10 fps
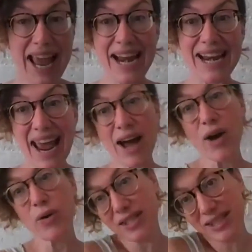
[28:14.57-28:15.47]
And
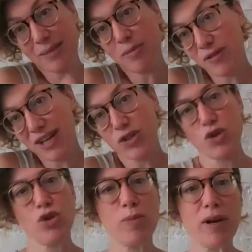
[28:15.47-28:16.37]
now these same
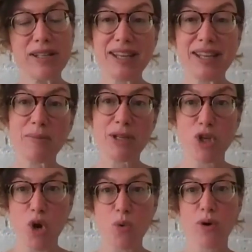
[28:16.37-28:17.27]
investors are probably saying to me,
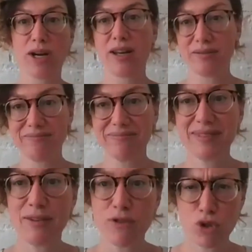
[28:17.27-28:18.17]
yo, we're going to
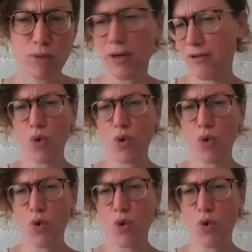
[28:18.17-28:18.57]
give you some money.